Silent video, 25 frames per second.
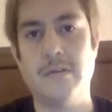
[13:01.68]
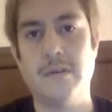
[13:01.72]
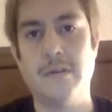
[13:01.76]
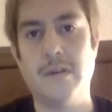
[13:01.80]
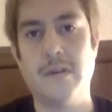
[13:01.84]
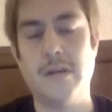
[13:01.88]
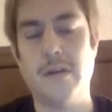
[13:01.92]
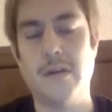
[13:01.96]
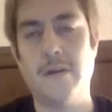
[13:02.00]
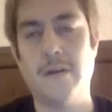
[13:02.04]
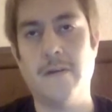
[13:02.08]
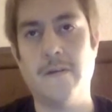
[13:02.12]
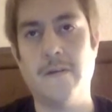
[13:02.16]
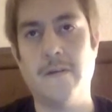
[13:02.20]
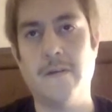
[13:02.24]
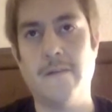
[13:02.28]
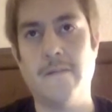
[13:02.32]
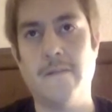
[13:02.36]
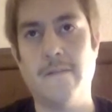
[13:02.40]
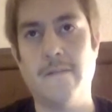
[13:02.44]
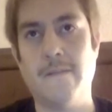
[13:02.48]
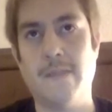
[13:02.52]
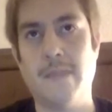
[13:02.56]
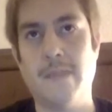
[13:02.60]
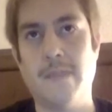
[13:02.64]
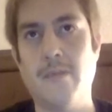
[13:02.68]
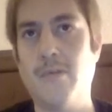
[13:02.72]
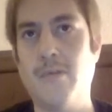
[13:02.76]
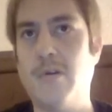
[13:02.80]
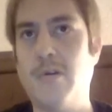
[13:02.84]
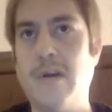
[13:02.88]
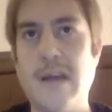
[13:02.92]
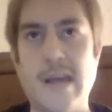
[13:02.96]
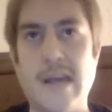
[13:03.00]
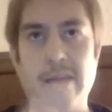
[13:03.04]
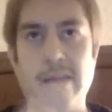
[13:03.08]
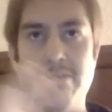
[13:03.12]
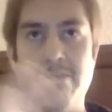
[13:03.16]
You know, the whole
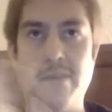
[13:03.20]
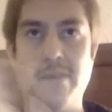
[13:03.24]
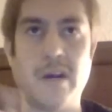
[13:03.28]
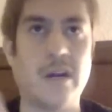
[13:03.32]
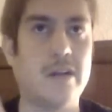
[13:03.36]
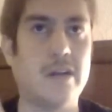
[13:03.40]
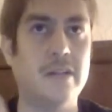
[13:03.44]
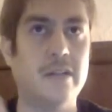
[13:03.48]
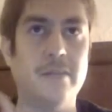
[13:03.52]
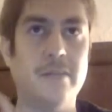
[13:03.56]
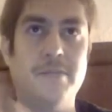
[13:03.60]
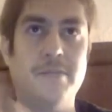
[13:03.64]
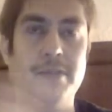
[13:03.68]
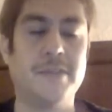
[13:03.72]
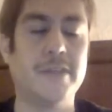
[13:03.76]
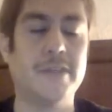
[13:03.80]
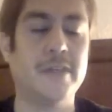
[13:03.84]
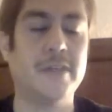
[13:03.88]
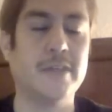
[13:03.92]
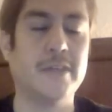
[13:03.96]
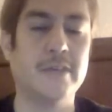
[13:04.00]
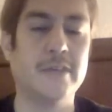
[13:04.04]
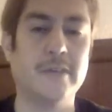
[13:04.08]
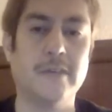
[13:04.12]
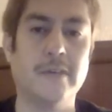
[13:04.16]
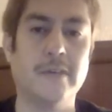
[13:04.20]
adpocalypse thing.